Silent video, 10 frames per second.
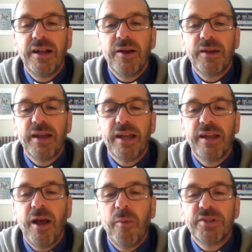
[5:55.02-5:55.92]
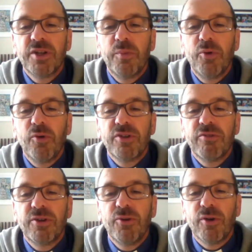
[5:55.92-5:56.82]
Okay, I'm just going to pause the
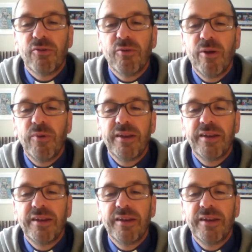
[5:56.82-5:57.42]
recording for a moment.